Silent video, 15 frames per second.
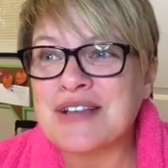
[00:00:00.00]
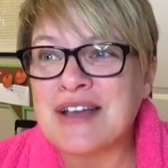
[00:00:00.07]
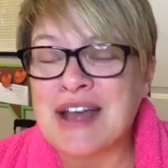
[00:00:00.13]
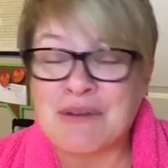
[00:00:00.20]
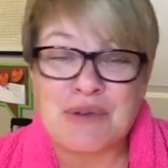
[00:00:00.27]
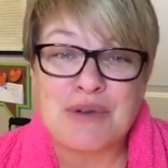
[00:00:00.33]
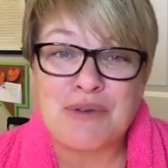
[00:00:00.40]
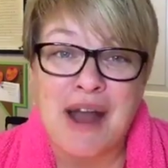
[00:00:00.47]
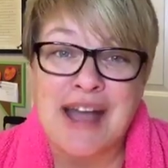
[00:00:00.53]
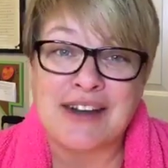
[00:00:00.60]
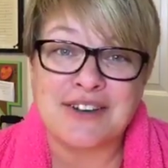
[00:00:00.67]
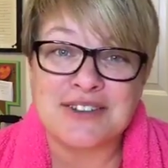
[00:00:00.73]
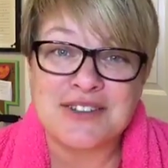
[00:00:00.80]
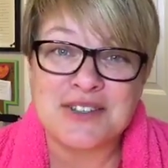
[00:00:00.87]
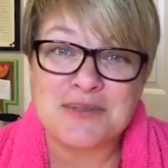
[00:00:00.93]
and we
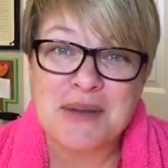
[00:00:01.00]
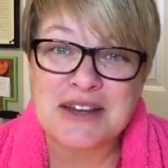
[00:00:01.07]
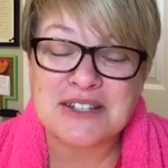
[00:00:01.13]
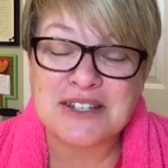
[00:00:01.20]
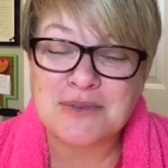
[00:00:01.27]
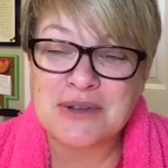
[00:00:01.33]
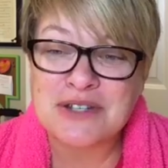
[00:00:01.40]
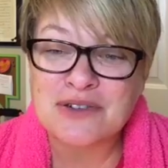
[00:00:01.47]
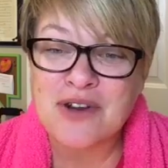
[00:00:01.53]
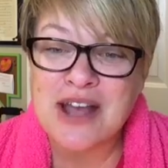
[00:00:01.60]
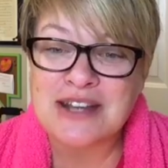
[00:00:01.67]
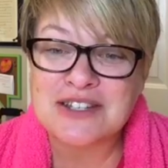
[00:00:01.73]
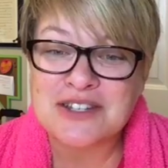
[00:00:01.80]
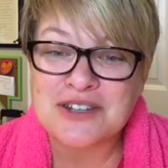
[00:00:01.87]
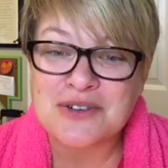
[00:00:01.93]
writers especially, we
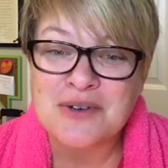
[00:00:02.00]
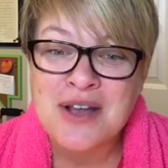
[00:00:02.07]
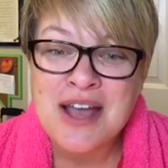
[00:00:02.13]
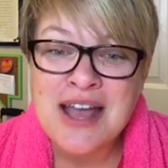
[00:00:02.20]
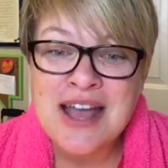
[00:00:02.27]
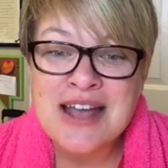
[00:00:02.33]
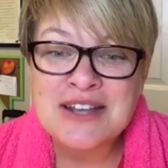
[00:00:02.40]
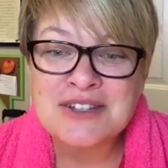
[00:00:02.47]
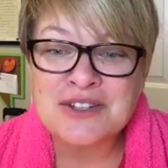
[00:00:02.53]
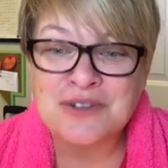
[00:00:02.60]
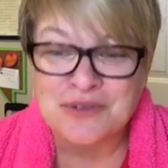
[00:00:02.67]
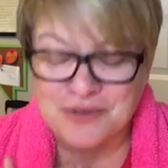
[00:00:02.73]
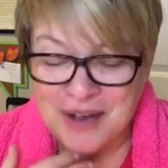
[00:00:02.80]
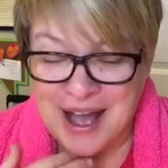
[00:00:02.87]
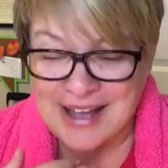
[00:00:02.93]
try to to
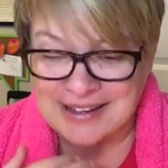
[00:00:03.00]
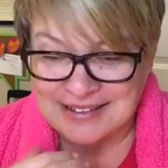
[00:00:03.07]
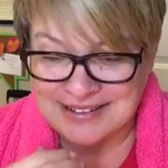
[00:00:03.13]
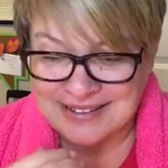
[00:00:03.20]
find